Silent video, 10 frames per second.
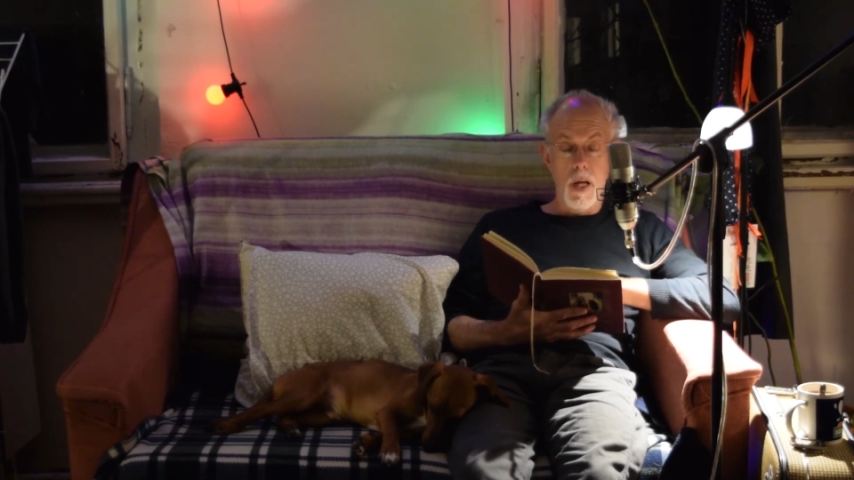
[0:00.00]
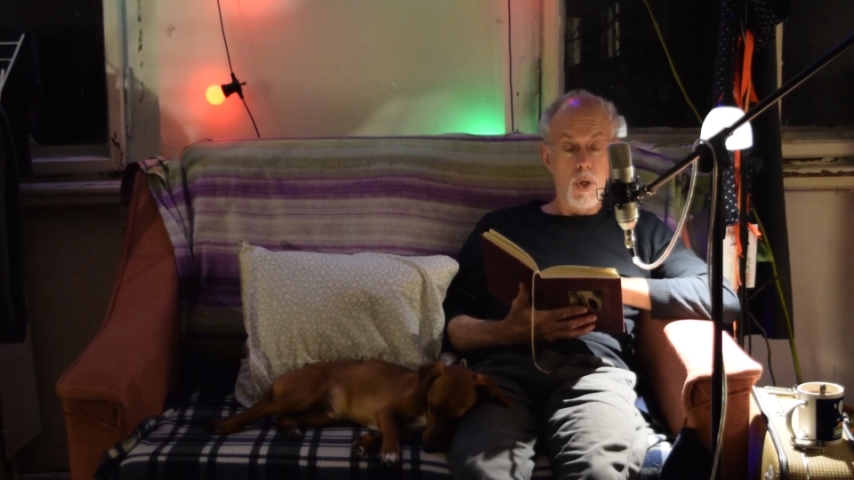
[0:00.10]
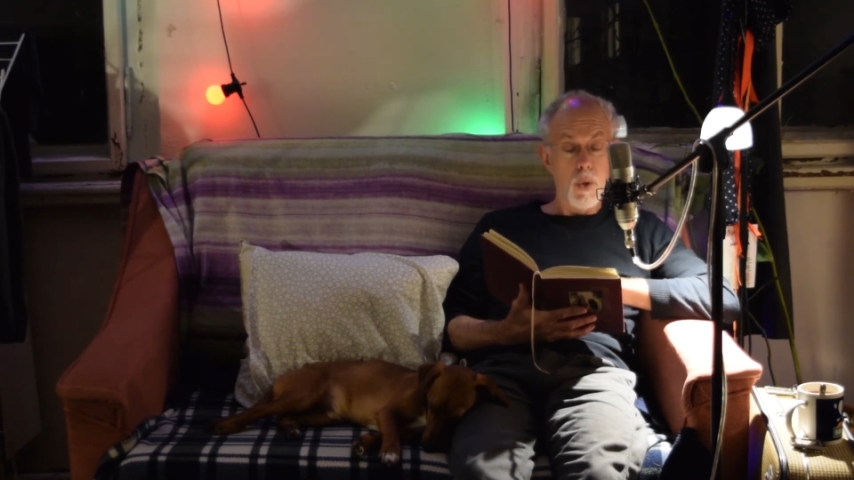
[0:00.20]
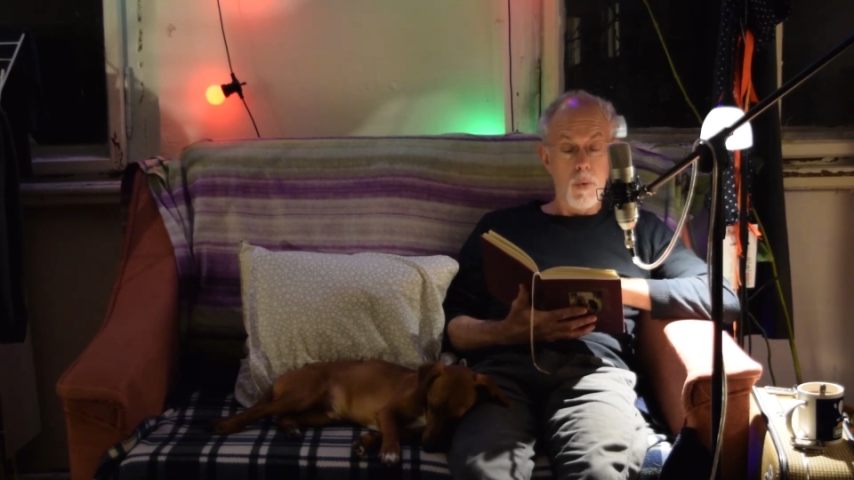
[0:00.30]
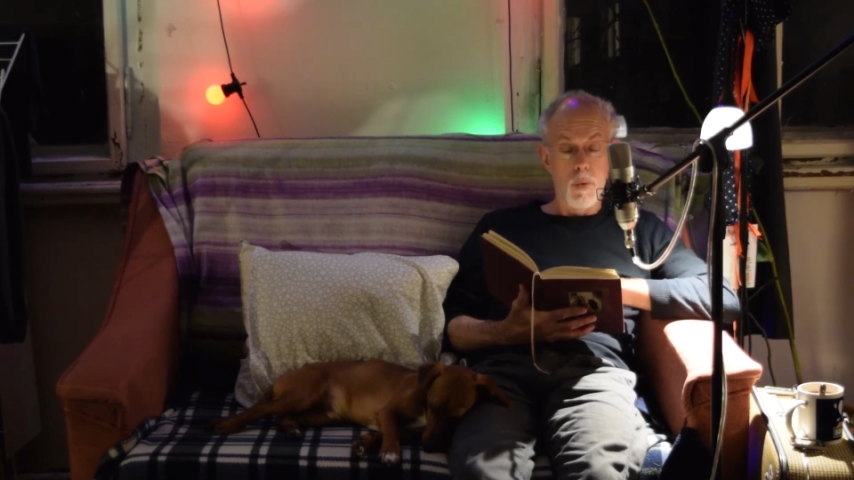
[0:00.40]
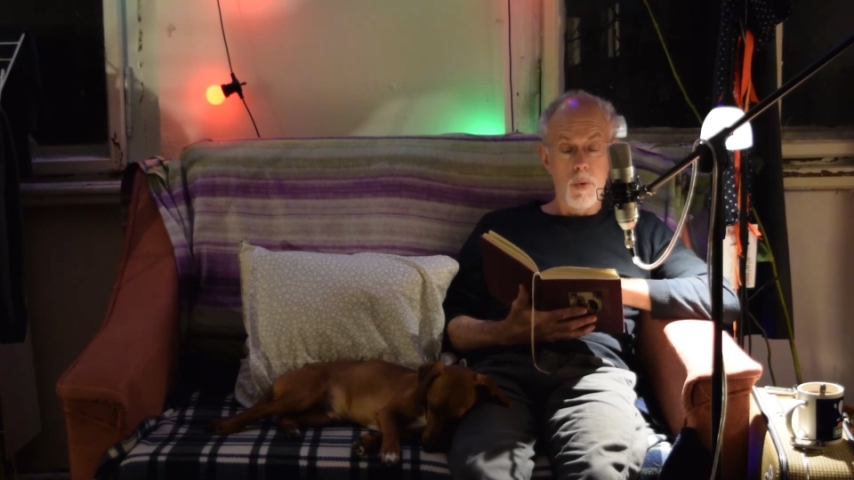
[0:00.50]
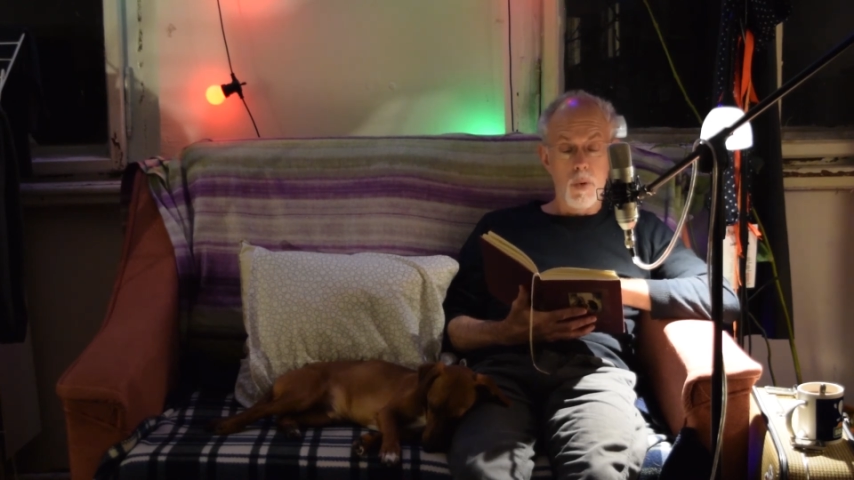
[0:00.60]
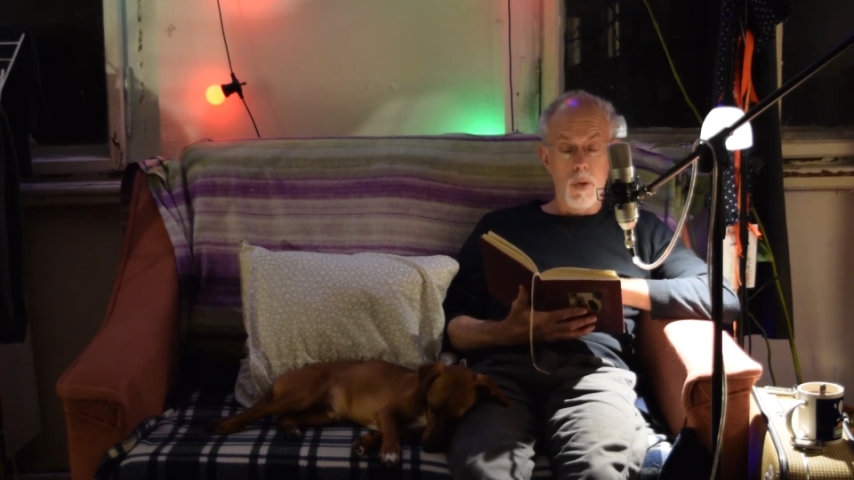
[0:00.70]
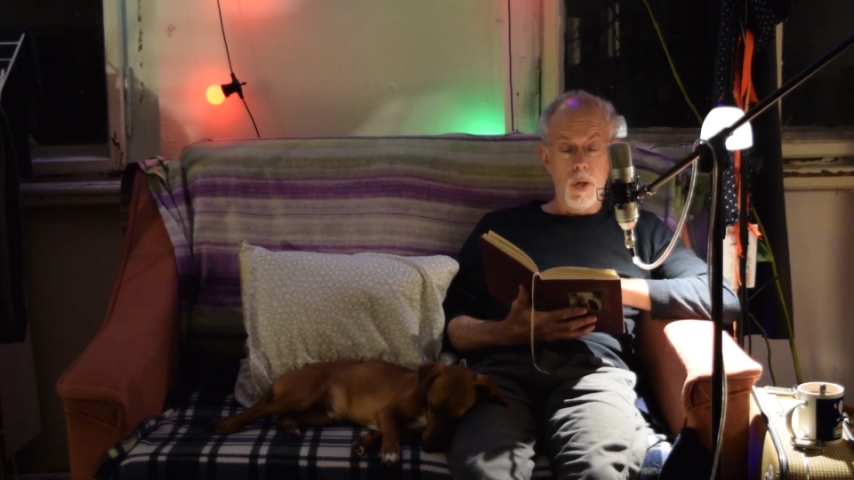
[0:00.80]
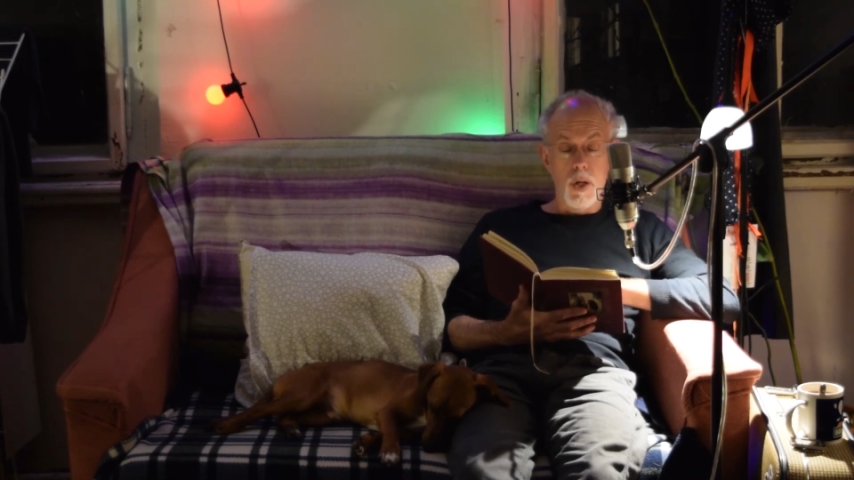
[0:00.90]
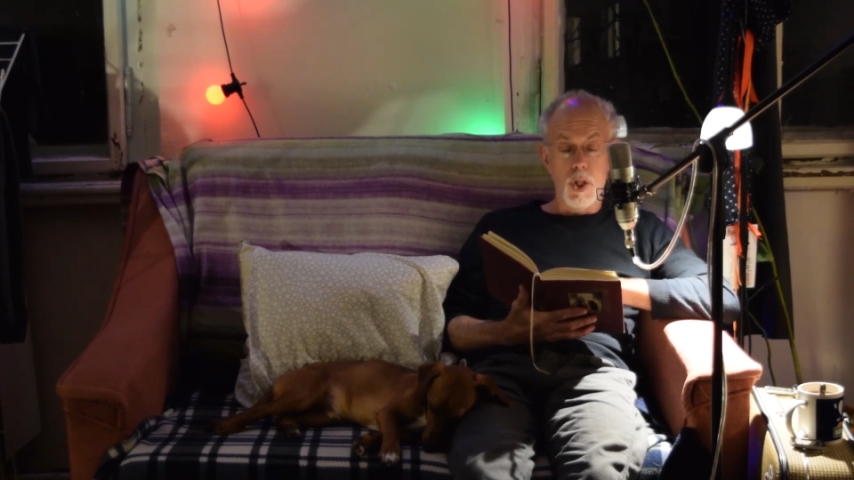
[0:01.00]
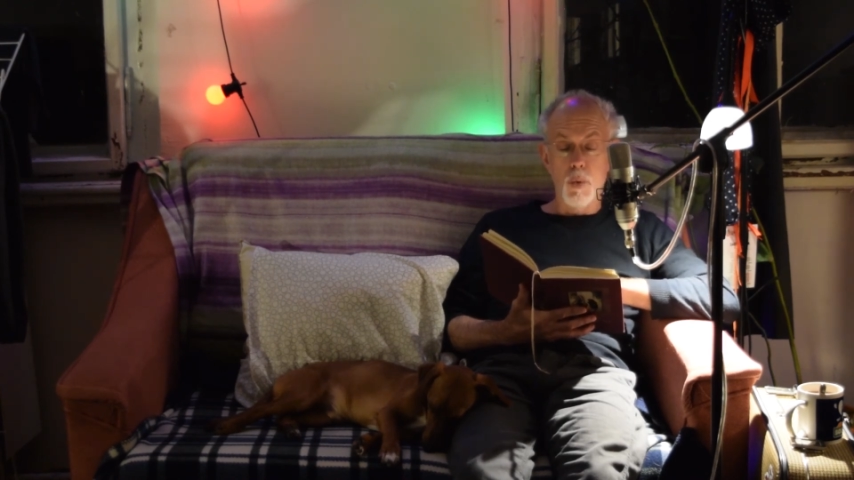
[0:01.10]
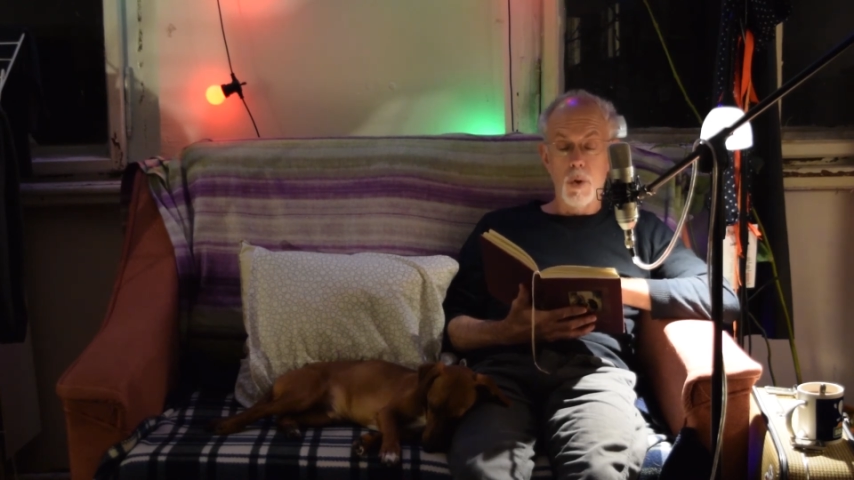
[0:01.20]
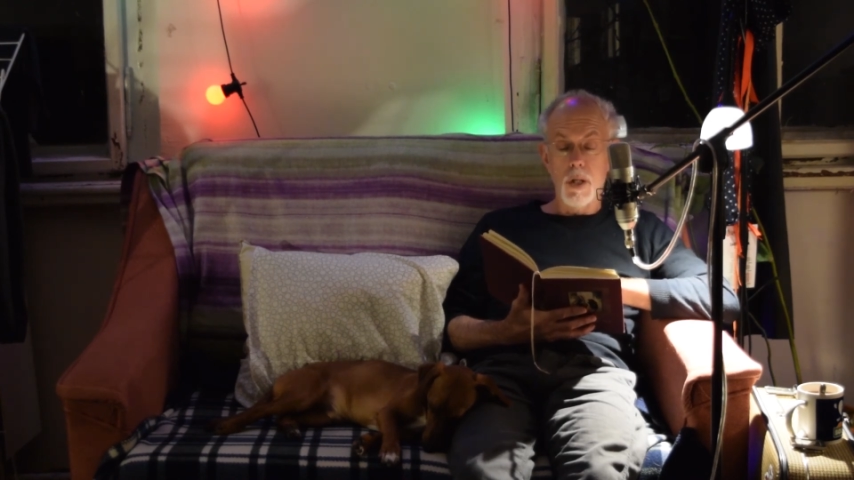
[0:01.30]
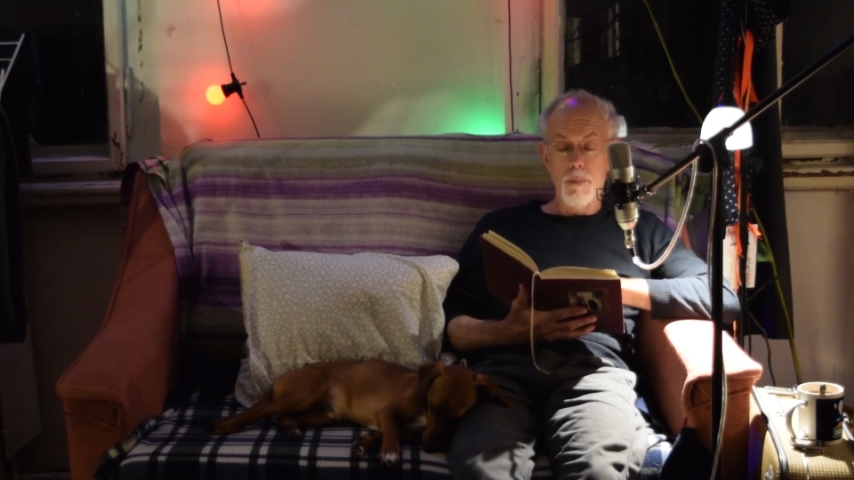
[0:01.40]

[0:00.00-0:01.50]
And you will